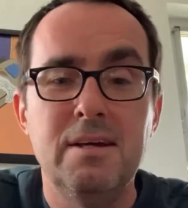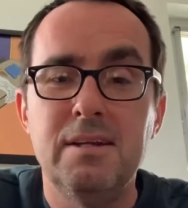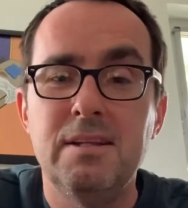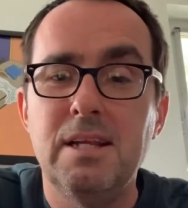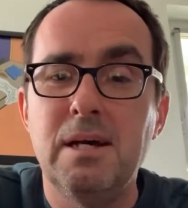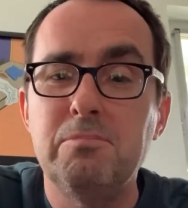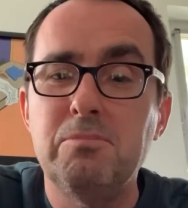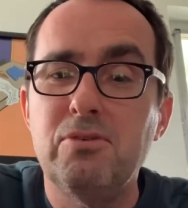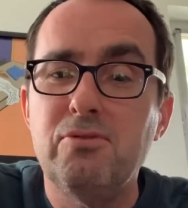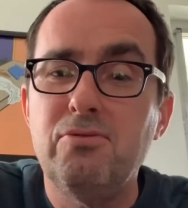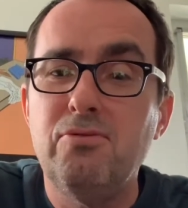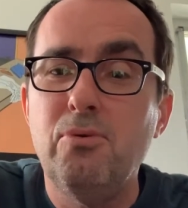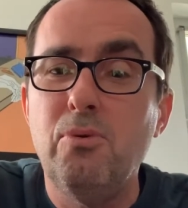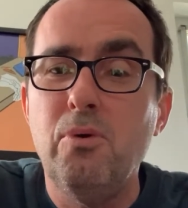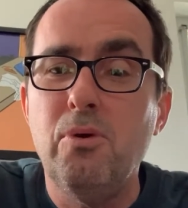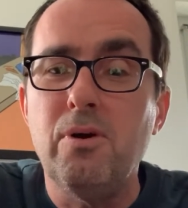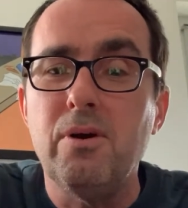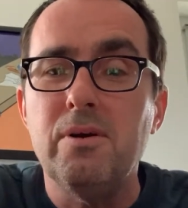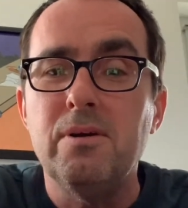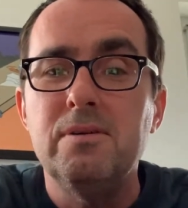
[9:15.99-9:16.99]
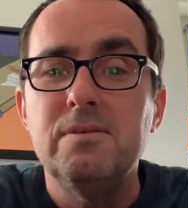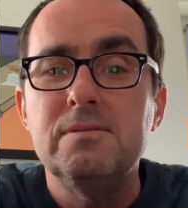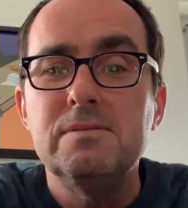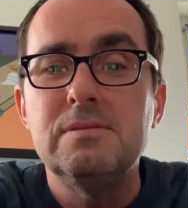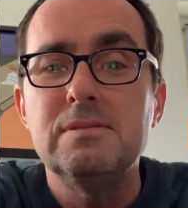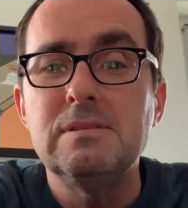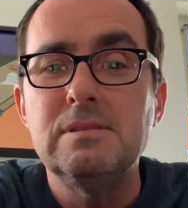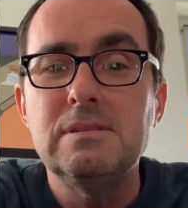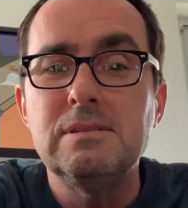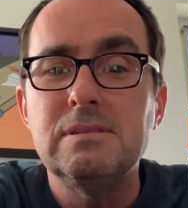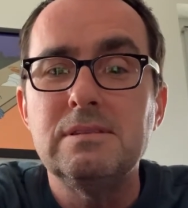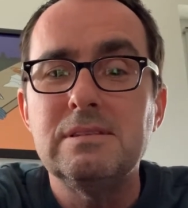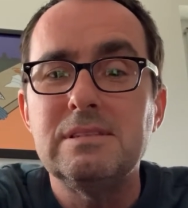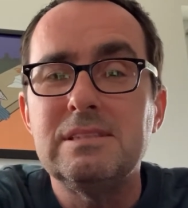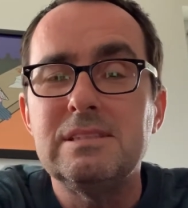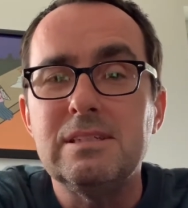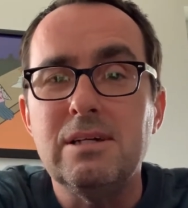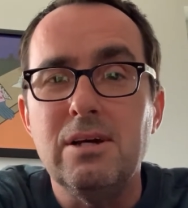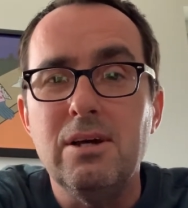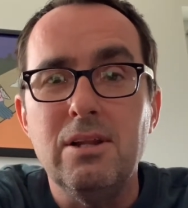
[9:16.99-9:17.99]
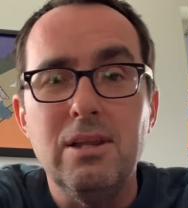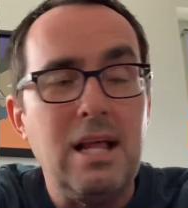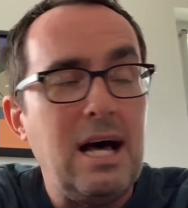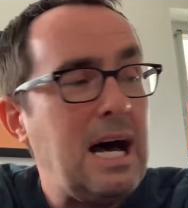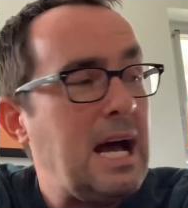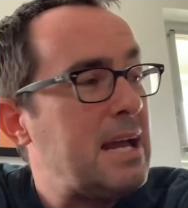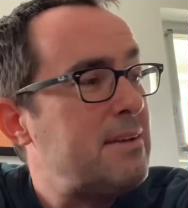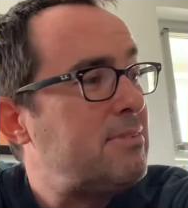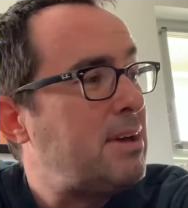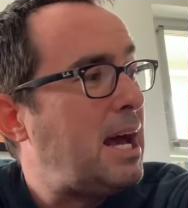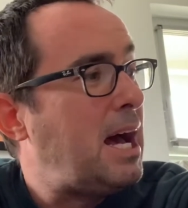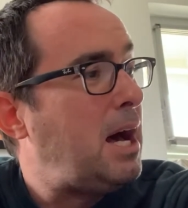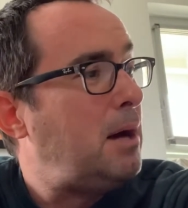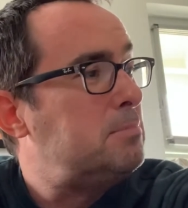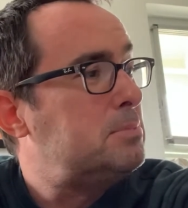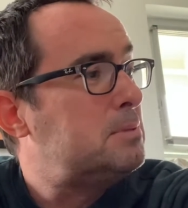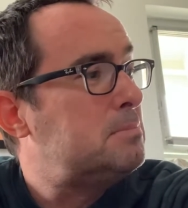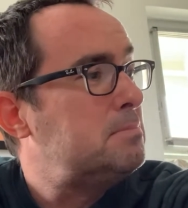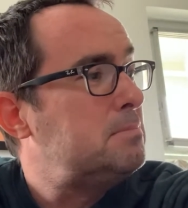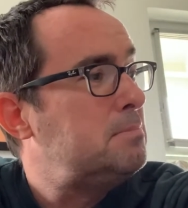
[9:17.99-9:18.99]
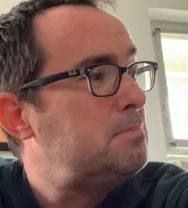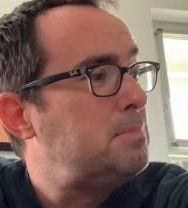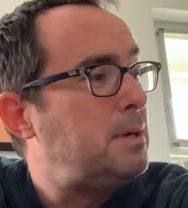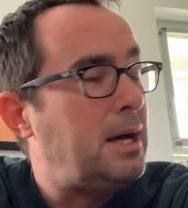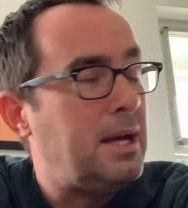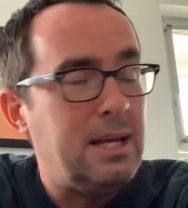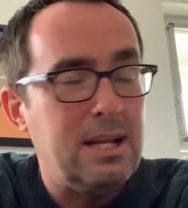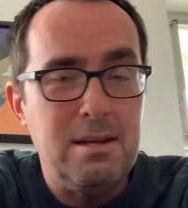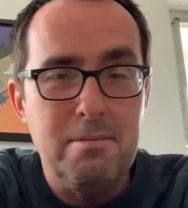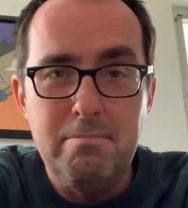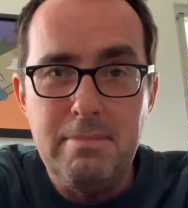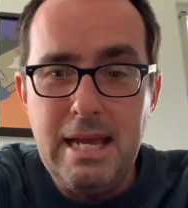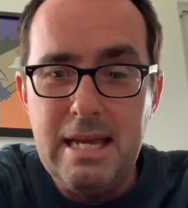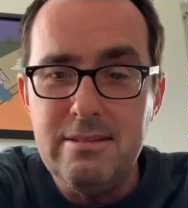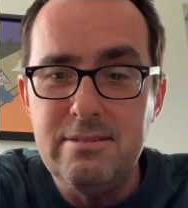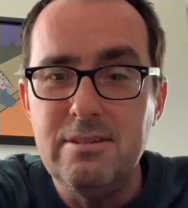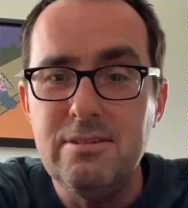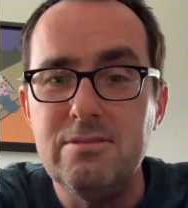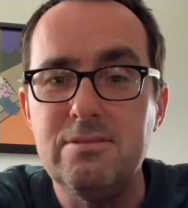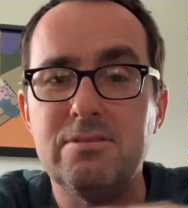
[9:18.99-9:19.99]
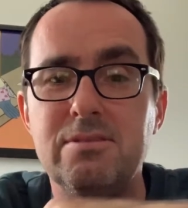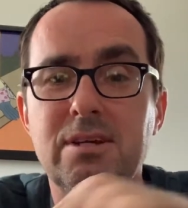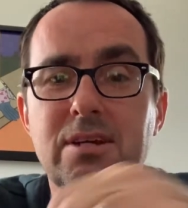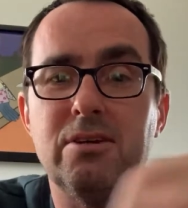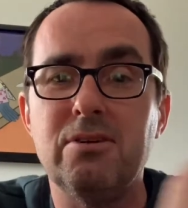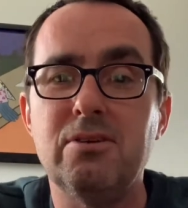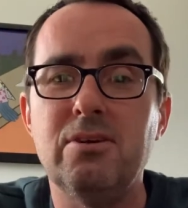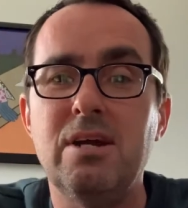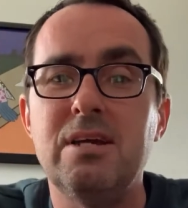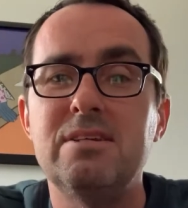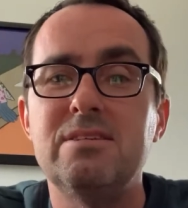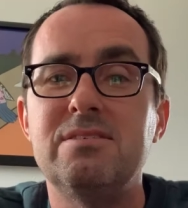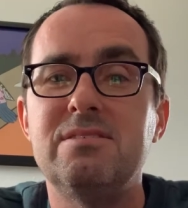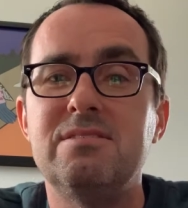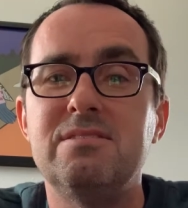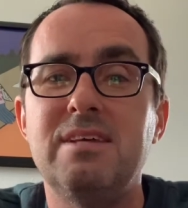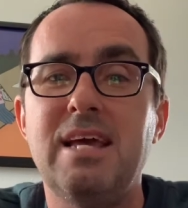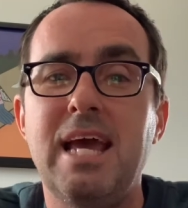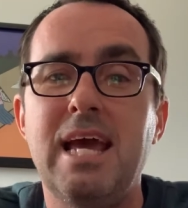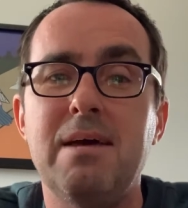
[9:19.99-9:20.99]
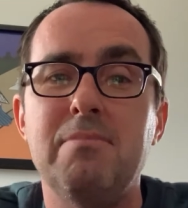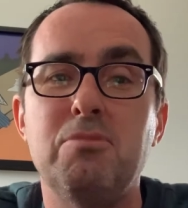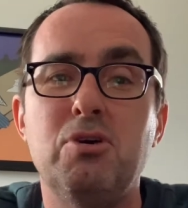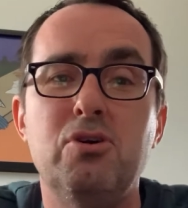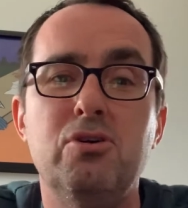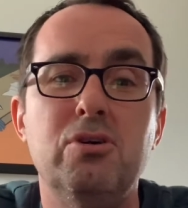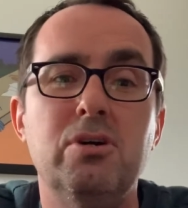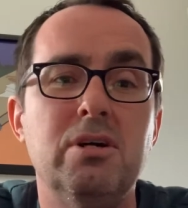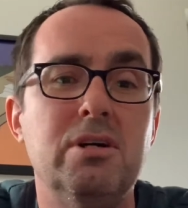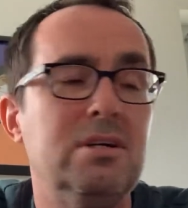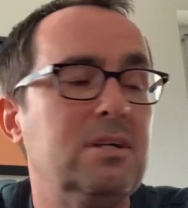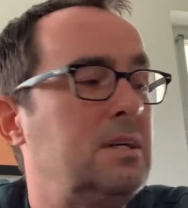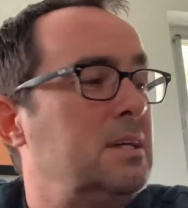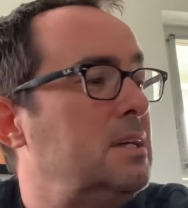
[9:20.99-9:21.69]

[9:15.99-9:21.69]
Number 4, it's a live album by an amazing singer, Sam Cooke.